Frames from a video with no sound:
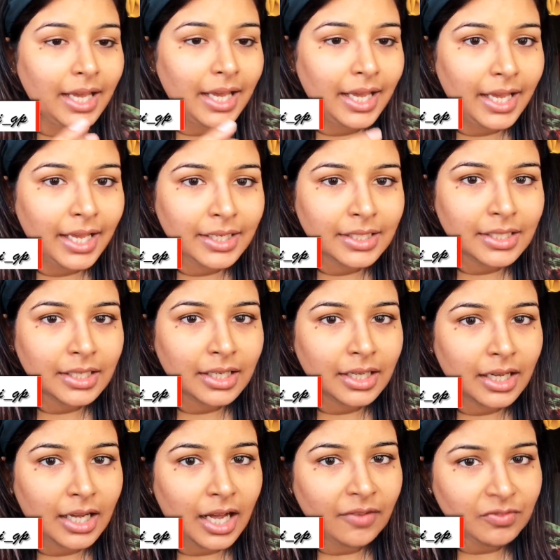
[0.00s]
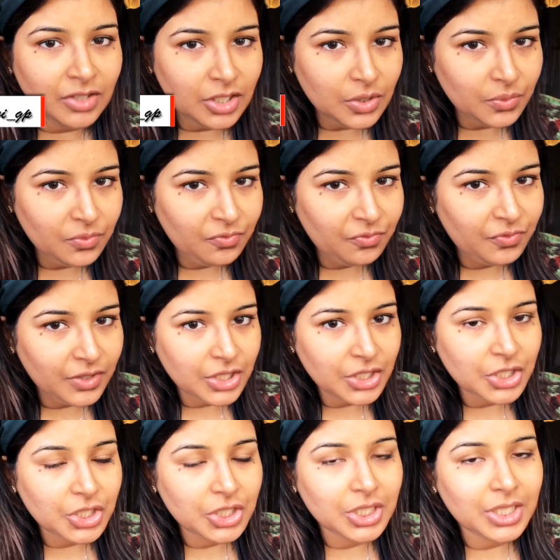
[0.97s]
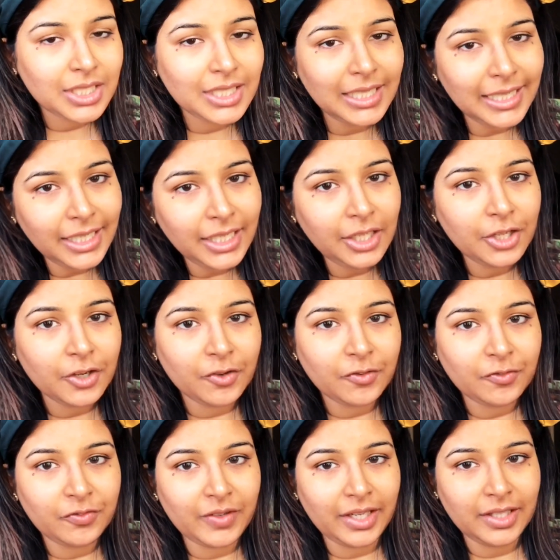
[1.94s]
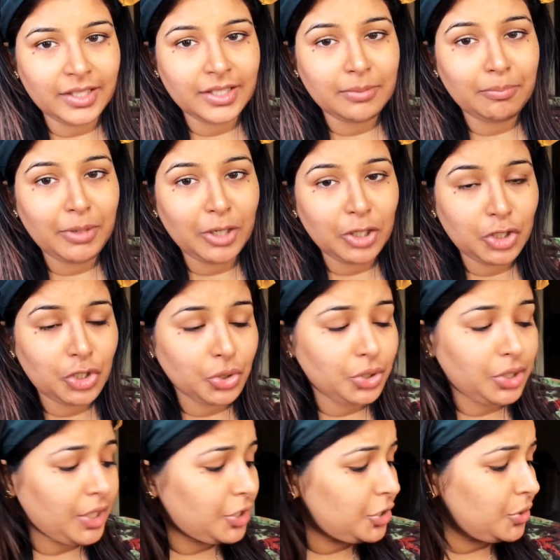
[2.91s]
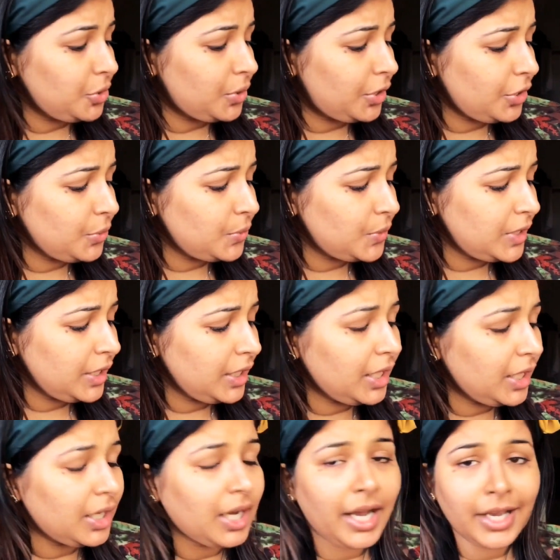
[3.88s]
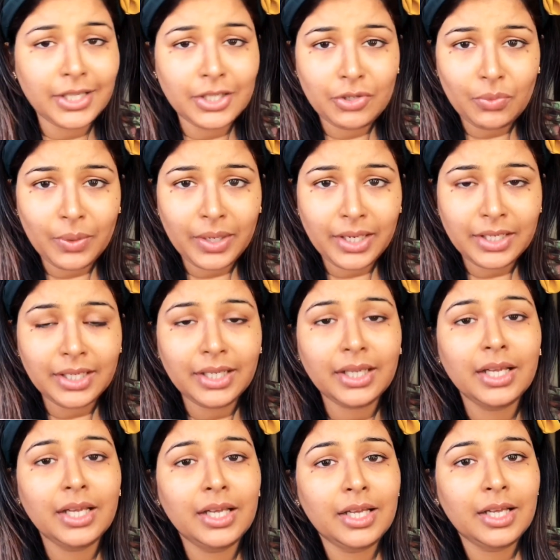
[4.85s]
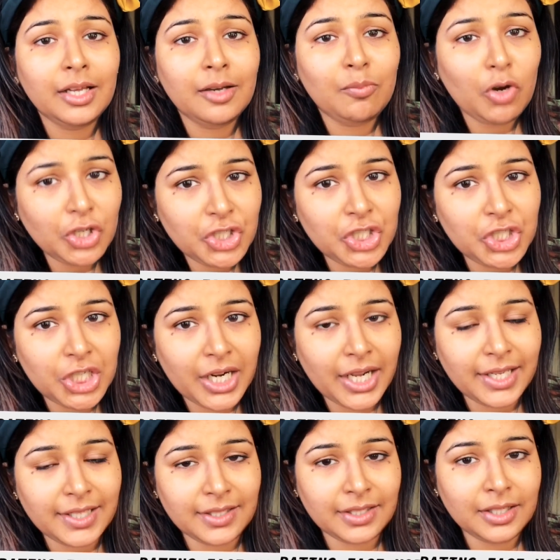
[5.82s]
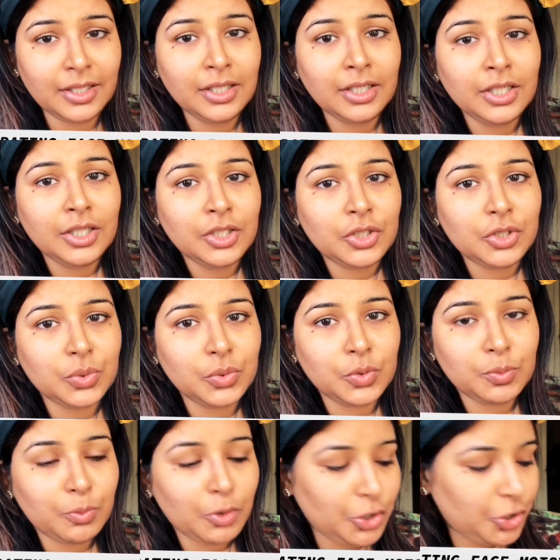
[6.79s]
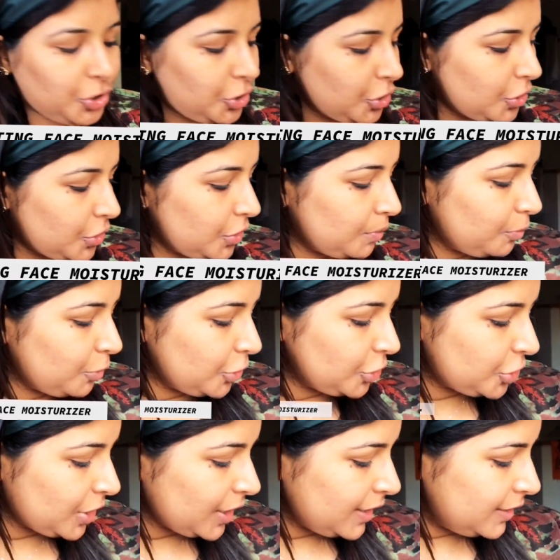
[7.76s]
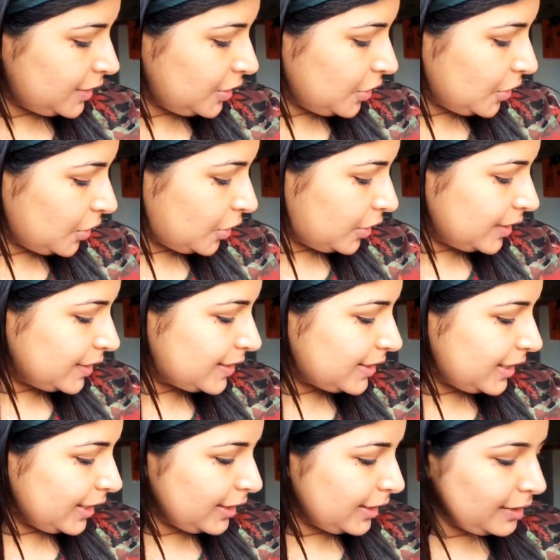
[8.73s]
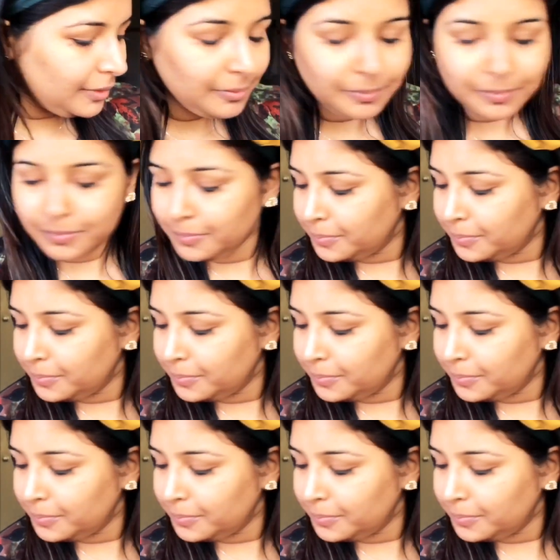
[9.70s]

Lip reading: And after you finish cleaning your face, make sure that you are using a hydrating moisturizer to moisturize your skin.